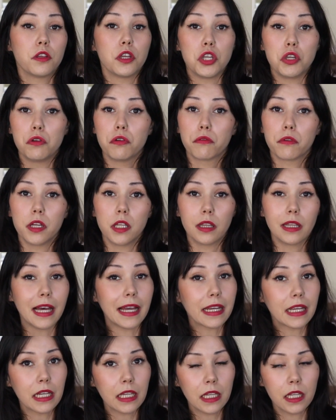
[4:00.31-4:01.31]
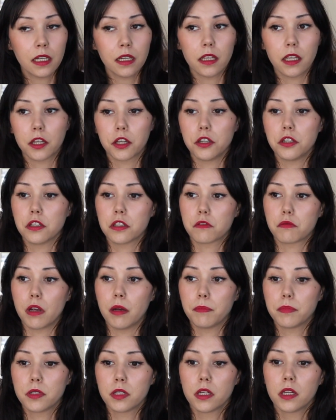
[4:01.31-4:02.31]
the uterine lining. It could
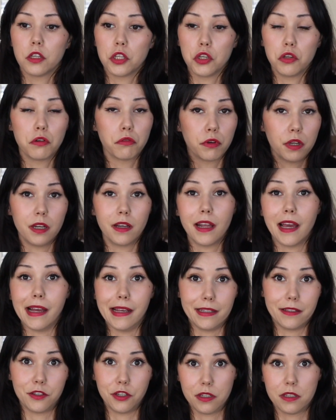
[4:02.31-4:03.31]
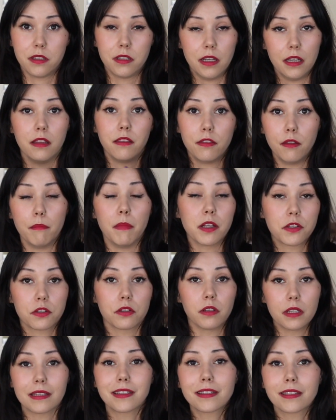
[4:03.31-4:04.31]
disrupt the uterine as just the
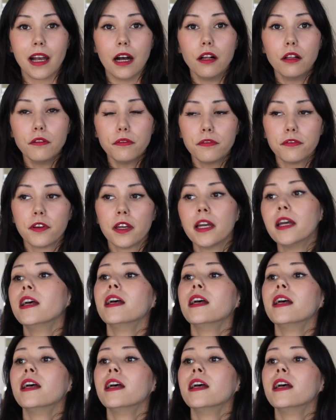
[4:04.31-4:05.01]
muscle itself